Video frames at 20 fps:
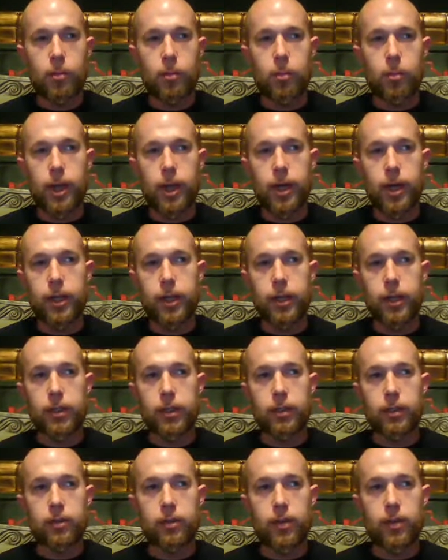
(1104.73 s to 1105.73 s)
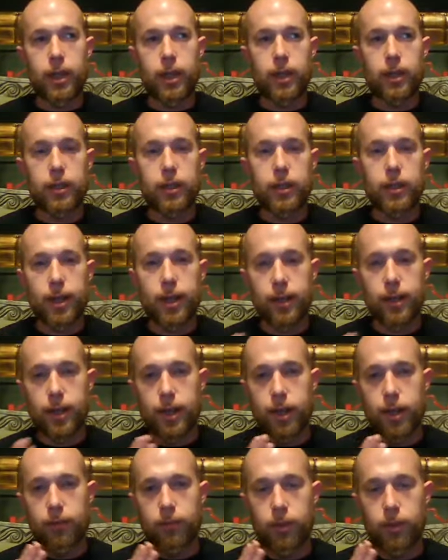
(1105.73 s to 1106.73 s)
by taking that
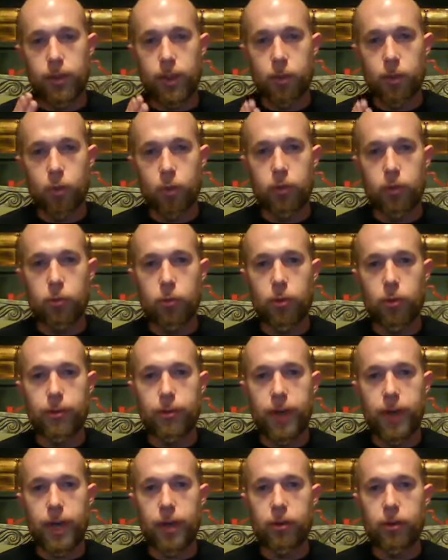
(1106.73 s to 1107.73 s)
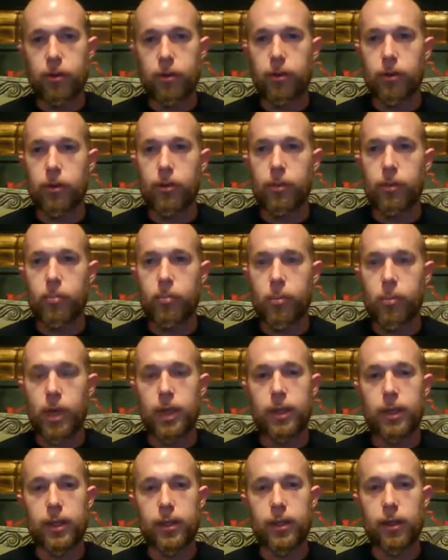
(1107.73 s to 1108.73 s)
life in a ritual fashion,
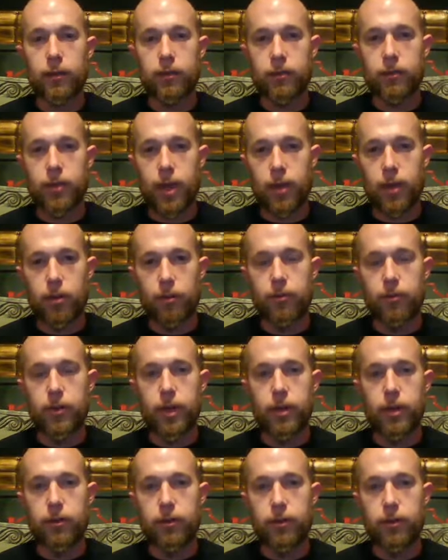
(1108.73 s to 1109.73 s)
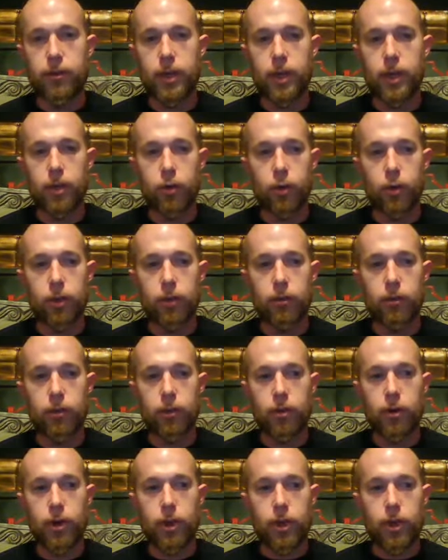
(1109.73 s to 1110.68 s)
making a sacrifice of that creature,